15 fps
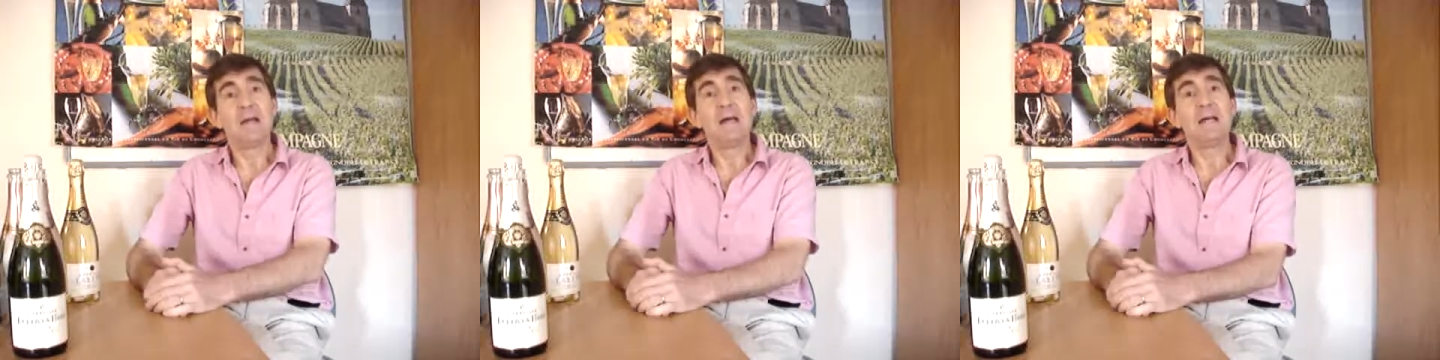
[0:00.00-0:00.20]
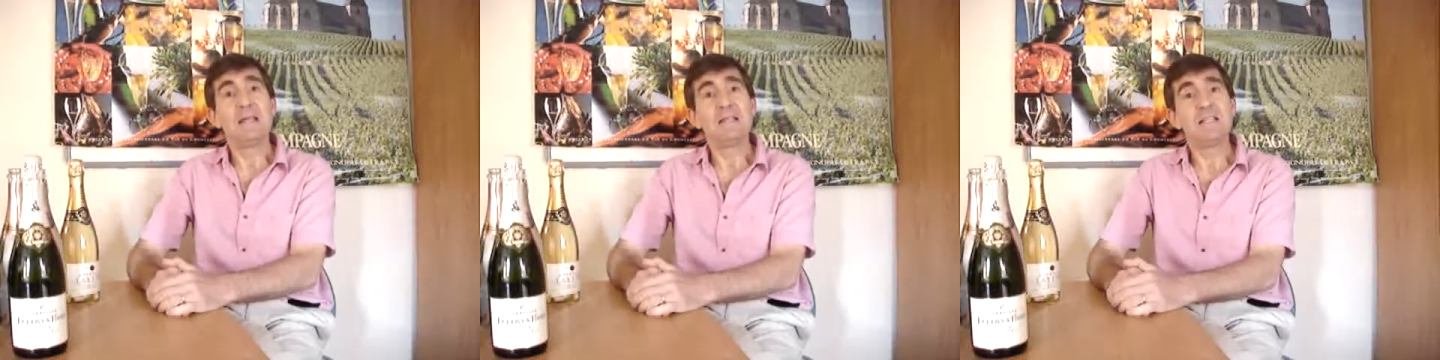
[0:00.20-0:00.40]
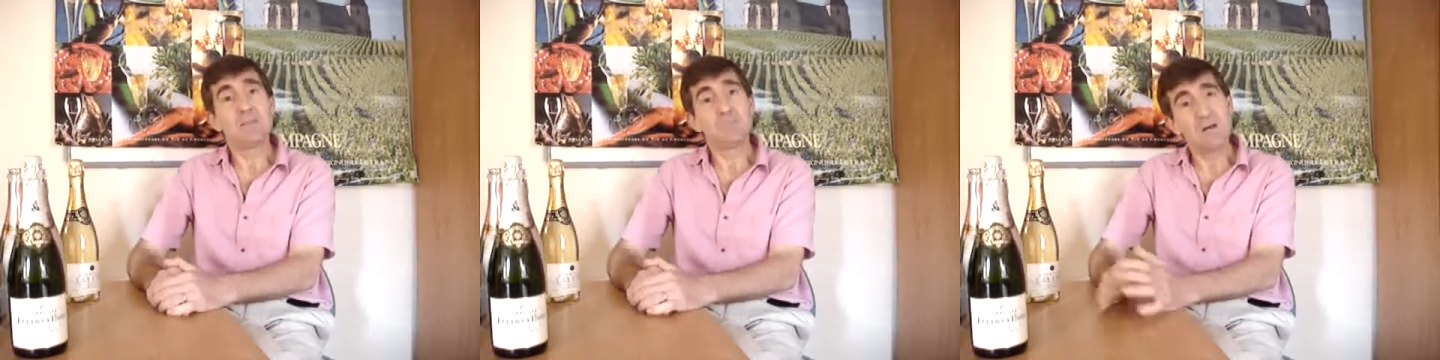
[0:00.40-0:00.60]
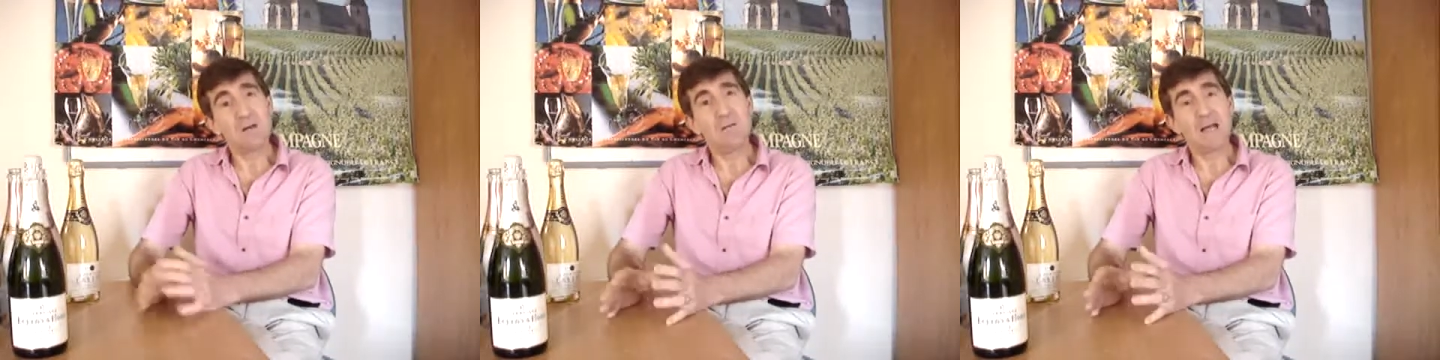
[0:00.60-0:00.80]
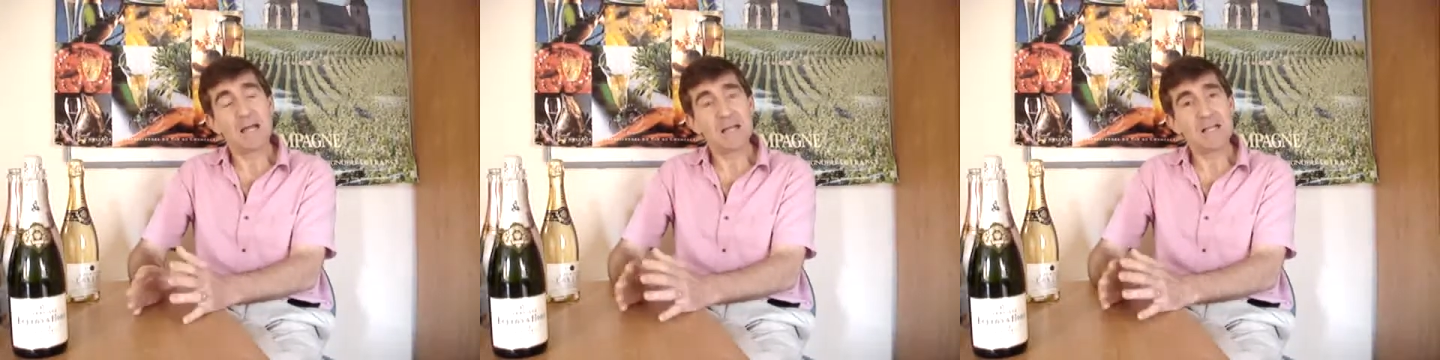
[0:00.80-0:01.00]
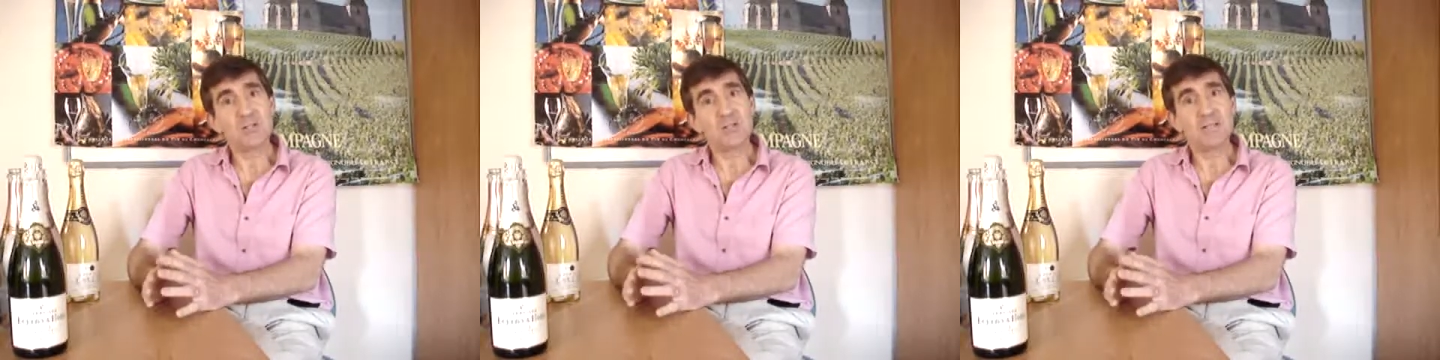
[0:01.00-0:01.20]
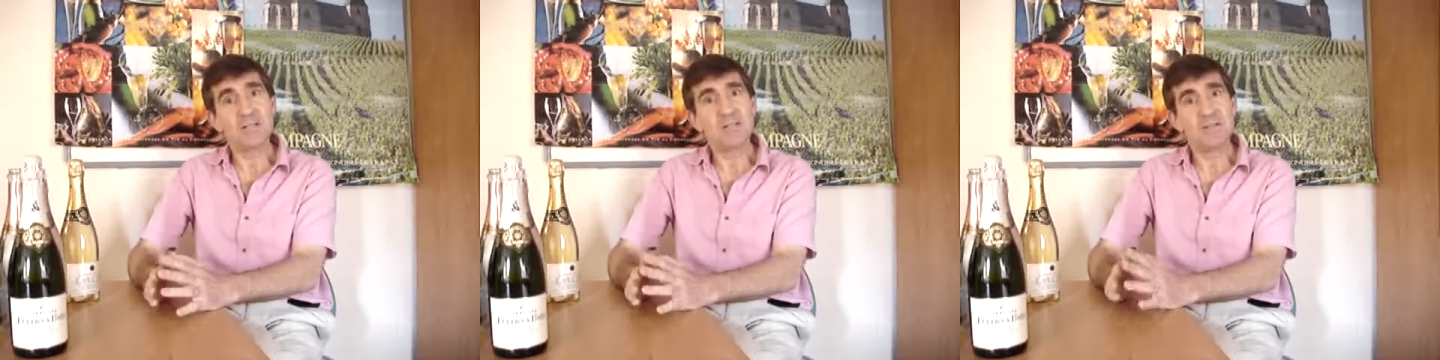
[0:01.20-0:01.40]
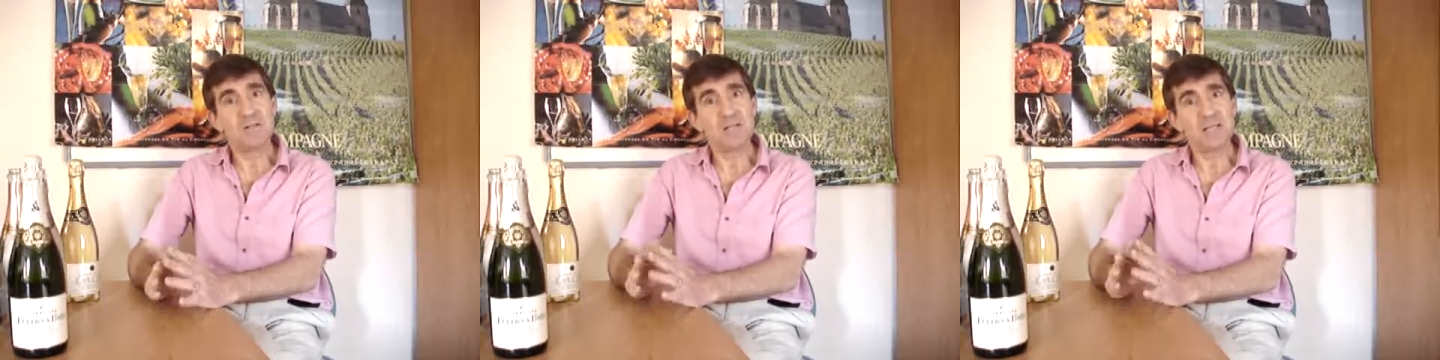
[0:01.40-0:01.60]
And he said, well, actually
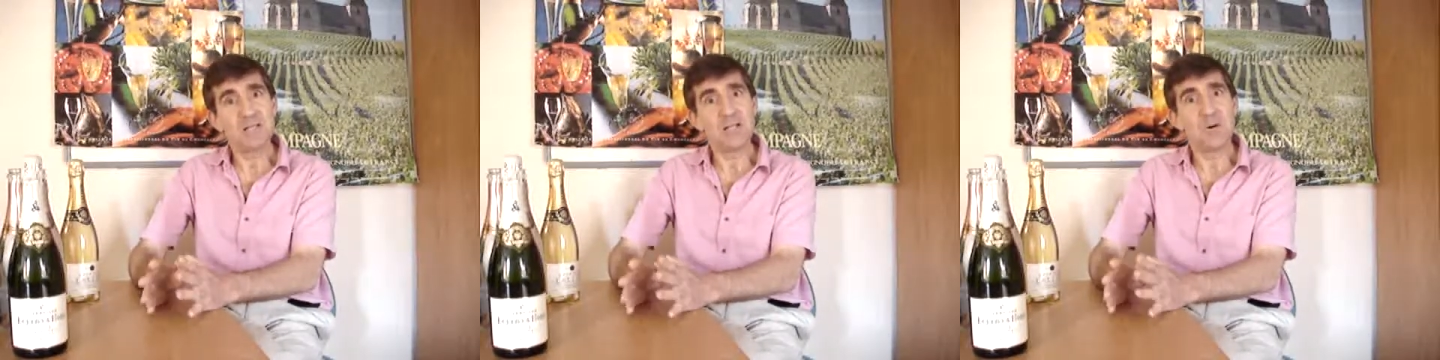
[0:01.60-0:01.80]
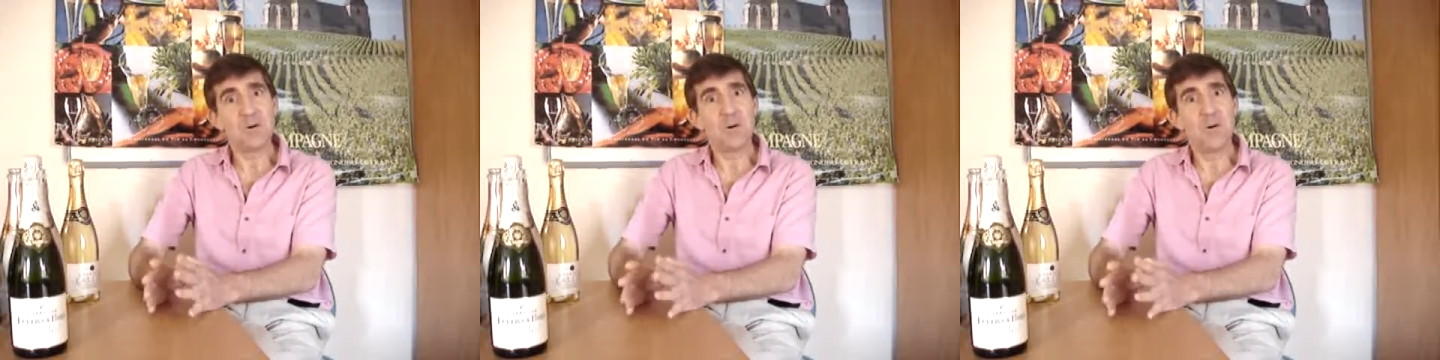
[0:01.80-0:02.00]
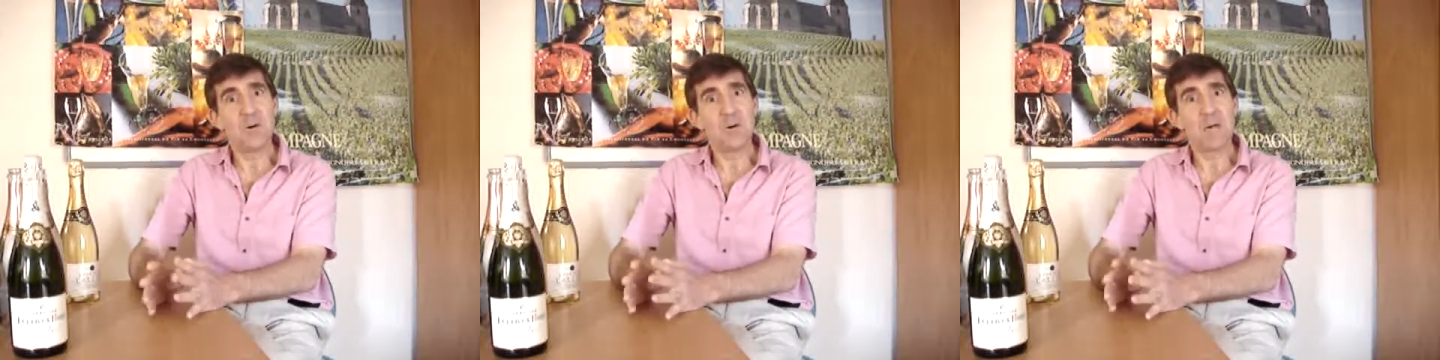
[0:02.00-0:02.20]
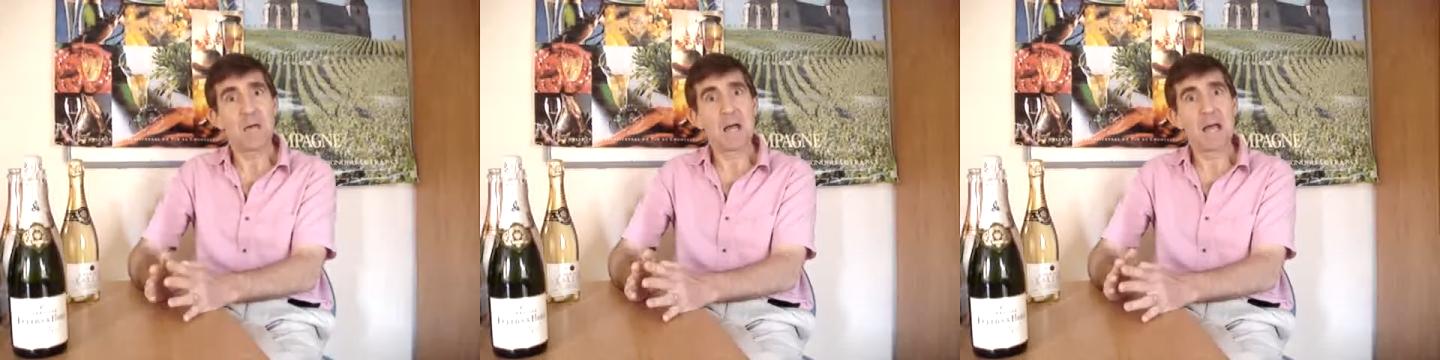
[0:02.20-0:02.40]
there is a law,